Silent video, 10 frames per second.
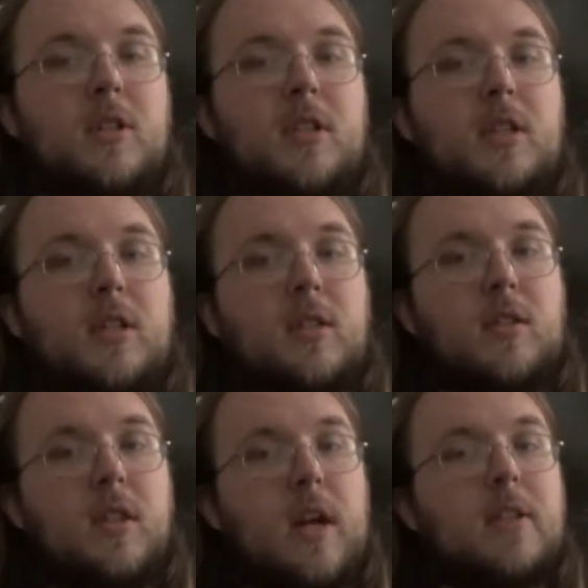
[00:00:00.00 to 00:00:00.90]
and then
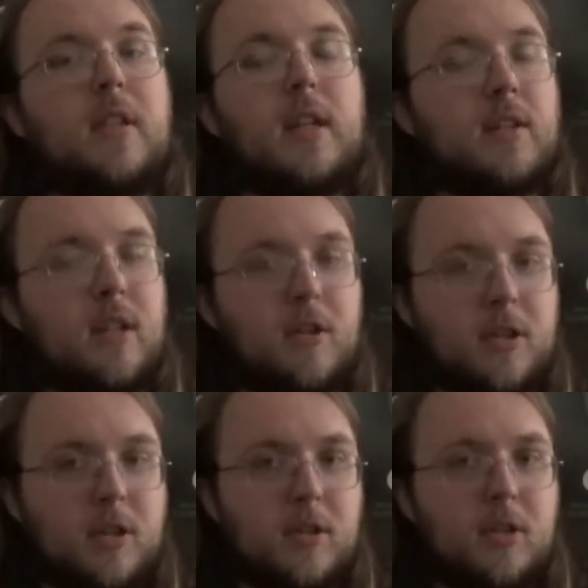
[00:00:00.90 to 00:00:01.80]
as they get to know each
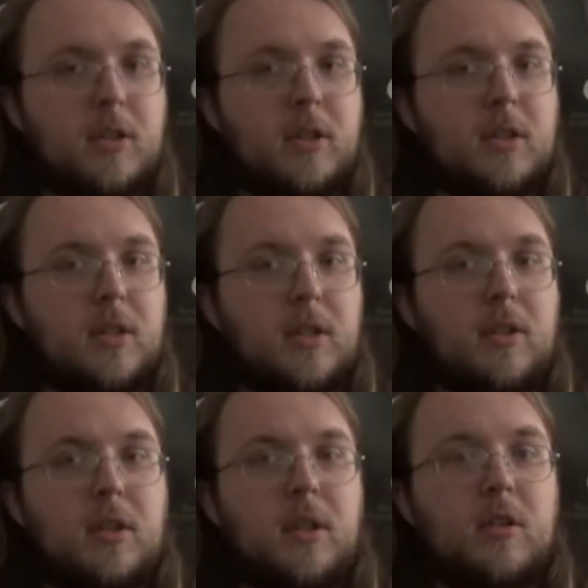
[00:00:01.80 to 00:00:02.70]
other, you get
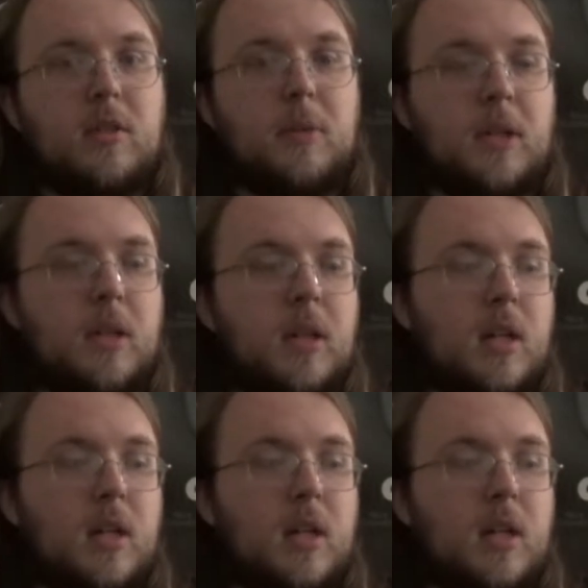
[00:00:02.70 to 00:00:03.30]
to know them and.